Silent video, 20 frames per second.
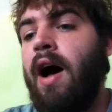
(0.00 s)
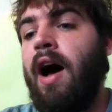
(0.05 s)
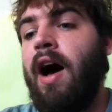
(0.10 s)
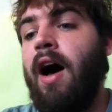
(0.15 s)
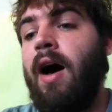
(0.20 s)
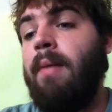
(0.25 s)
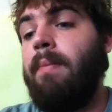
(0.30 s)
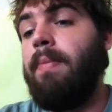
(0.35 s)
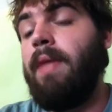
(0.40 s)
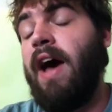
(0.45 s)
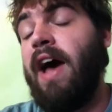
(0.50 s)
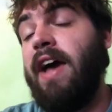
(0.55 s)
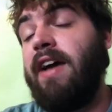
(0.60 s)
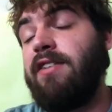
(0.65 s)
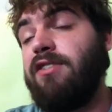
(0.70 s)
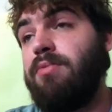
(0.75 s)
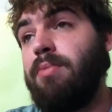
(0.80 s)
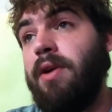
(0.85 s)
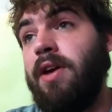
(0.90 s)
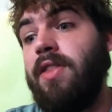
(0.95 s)
I
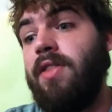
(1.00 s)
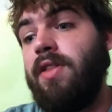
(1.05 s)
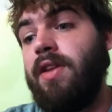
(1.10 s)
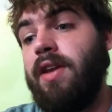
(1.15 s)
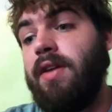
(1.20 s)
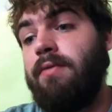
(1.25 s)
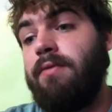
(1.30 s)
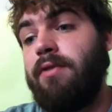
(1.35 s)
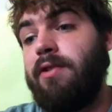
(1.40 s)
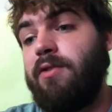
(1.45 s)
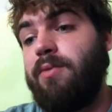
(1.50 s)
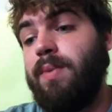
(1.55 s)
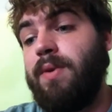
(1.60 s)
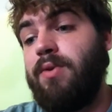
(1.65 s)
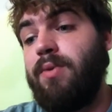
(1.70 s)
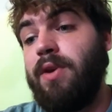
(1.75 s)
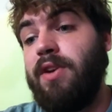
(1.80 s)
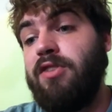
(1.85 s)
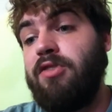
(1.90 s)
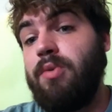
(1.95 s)
explain the difference
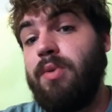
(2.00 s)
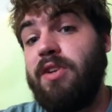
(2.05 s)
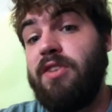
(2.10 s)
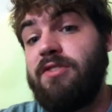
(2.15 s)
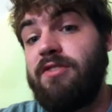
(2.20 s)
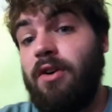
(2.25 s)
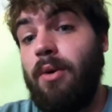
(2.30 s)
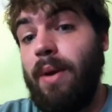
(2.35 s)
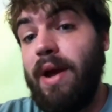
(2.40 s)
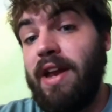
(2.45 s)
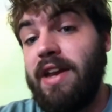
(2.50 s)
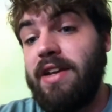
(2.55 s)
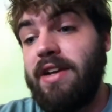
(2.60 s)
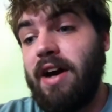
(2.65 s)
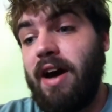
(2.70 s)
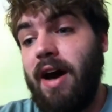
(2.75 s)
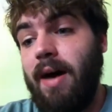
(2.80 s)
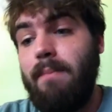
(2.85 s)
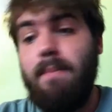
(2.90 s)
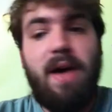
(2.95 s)
between doing so in
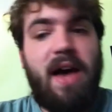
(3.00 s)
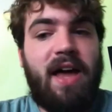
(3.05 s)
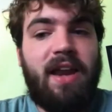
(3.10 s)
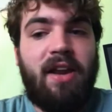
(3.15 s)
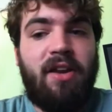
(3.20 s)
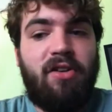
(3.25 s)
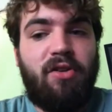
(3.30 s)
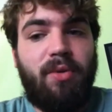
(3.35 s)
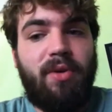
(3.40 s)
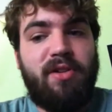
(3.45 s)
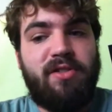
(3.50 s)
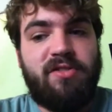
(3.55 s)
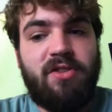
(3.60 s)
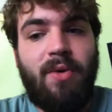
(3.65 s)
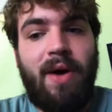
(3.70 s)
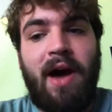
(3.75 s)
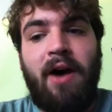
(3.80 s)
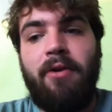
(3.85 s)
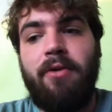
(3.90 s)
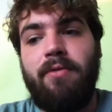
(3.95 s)
combat and doing
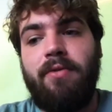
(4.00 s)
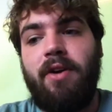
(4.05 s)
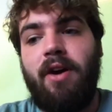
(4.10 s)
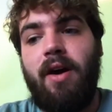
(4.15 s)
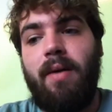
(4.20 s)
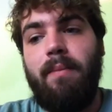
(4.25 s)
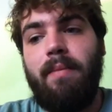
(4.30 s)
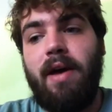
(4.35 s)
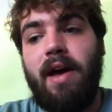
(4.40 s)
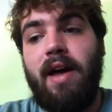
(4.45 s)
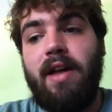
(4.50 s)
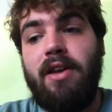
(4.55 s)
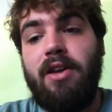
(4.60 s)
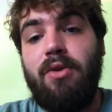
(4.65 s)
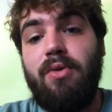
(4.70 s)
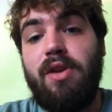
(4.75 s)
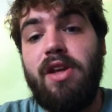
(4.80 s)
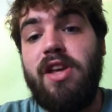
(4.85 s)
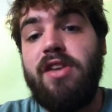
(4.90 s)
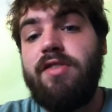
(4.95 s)
so out of combat.
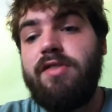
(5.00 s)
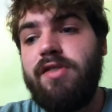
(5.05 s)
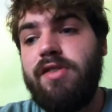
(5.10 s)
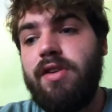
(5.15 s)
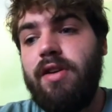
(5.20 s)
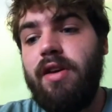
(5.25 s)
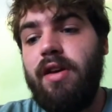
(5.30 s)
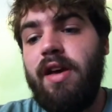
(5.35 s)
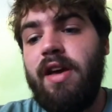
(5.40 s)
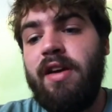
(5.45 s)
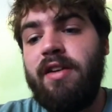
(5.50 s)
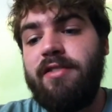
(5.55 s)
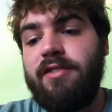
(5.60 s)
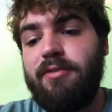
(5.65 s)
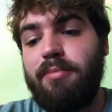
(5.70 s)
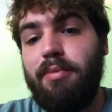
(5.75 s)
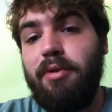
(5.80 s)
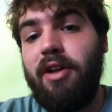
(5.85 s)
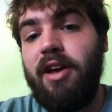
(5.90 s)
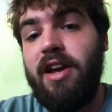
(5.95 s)
You need to
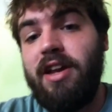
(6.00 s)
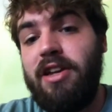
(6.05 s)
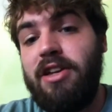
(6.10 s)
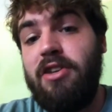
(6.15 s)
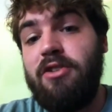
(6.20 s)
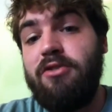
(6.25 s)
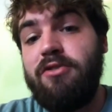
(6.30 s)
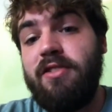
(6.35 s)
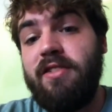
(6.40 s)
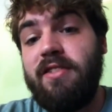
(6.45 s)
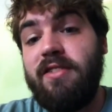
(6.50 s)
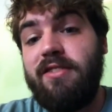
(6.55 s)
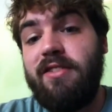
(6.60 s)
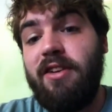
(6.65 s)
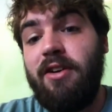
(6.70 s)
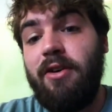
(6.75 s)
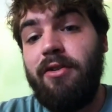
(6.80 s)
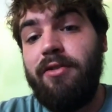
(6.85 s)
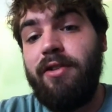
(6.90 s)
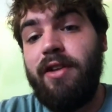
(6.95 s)
explain using
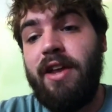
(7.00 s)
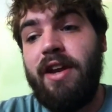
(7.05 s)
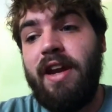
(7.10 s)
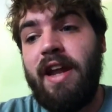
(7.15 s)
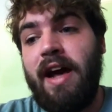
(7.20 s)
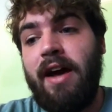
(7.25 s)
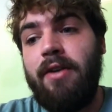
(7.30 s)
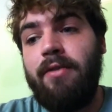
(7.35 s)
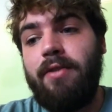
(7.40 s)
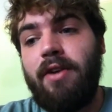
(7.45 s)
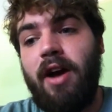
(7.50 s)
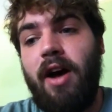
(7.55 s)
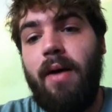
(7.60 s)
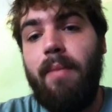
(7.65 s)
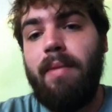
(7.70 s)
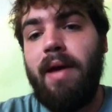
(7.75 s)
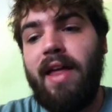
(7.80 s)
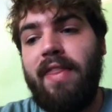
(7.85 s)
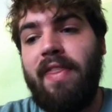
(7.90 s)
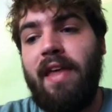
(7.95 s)
skills in and out of
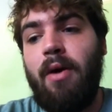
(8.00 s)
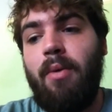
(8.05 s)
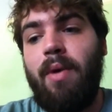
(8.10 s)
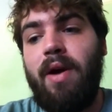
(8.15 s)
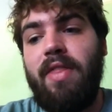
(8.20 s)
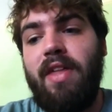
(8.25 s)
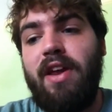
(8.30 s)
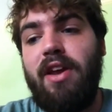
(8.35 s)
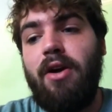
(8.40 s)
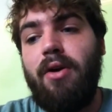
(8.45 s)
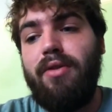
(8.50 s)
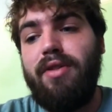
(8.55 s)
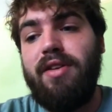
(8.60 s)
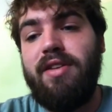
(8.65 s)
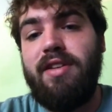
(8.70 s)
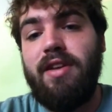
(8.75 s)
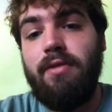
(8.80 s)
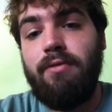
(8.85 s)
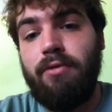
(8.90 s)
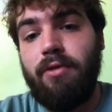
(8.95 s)
combat, that way they know the
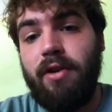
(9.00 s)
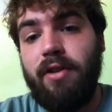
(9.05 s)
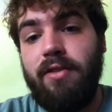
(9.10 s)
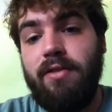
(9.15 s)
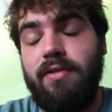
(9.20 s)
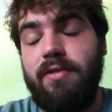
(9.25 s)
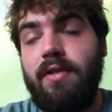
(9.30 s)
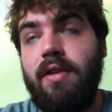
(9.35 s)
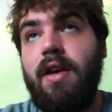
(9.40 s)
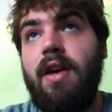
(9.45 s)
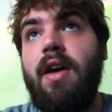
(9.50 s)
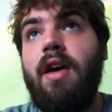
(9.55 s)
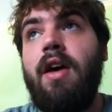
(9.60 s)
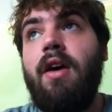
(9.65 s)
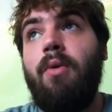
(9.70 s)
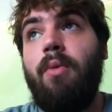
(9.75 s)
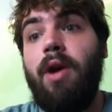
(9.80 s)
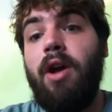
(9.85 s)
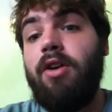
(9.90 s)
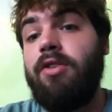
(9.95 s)
difference.
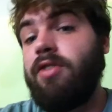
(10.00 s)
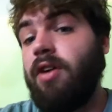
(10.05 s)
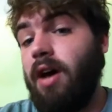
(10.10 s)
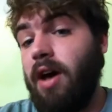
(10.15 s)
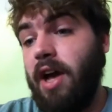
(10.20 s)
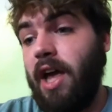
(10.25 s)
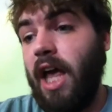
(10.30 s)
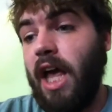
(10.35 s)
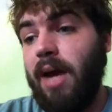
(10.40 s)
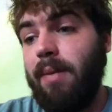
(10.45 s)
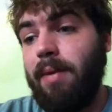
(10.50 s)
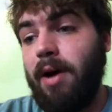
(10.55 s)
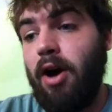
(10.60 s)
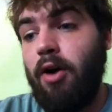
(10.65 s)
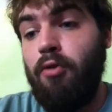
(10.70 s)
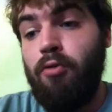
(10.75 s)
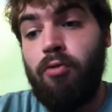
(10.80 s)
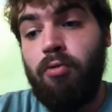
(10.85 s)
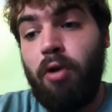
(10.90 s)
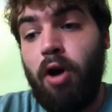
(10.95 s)
We are talking
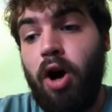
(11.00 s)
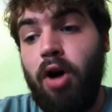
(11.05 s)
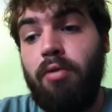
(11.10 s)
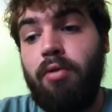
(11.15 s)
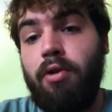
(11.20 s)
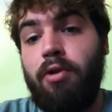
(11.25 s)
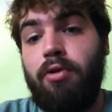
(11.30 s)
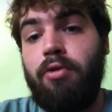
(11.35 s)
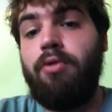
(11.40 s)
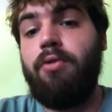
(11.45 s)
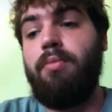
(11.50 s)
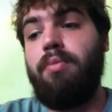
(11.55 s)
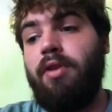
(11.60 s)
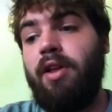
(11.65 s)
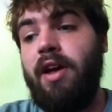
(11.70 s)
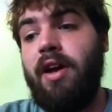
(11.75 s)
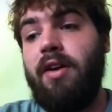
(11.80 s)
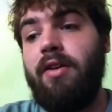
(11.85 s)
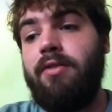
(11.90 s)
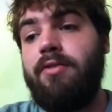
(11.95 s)
about raw recruit
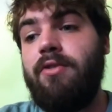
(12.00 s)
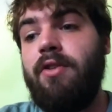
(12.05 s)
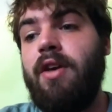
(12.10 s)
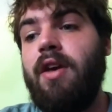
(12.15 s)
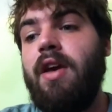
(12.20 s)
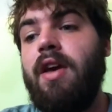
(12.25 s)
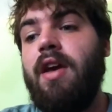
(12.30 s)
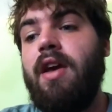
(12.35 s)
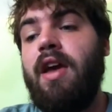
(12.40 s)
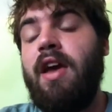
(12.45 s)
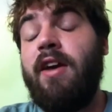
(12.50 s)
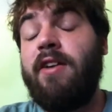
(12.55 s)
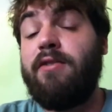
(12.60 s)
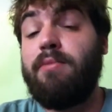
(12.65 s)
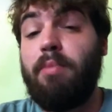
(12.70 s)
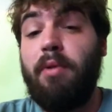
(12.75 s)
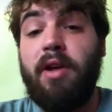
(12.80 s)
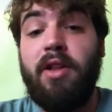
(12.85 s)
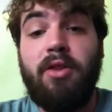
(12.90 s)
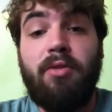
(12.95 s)
players.
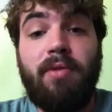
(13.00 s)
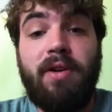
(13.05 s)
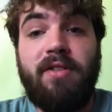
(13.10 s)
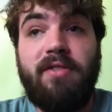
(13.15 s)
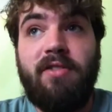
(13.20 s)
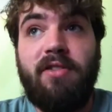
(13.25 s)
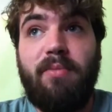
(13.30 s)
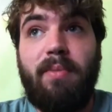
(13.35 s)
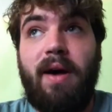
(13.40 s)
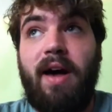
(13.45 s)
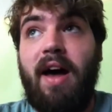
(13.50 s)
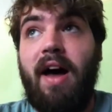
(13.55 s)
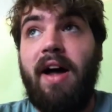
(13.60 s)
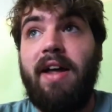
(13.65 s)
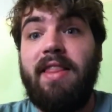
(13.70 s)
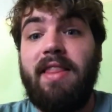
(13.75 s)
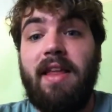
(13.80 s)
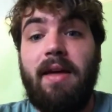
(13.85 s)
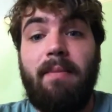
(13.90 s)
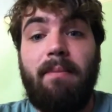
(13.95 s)
Explain the reasons
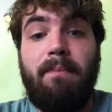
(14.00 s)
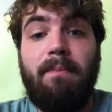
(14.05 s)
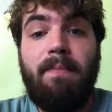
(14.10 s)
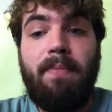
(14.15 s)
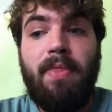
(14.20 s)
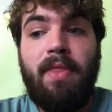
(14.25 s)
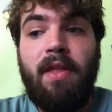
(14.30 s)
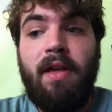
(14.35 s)
behind them.